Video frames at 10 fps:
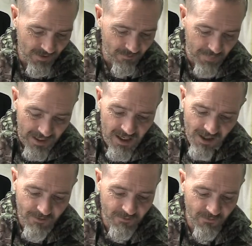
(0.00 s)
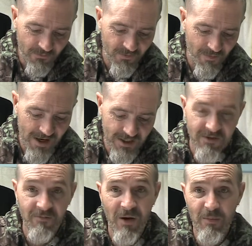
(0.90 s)
B, for matters
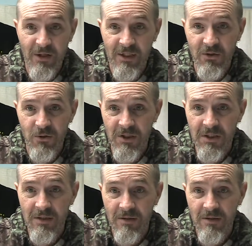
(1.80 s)
of public interest.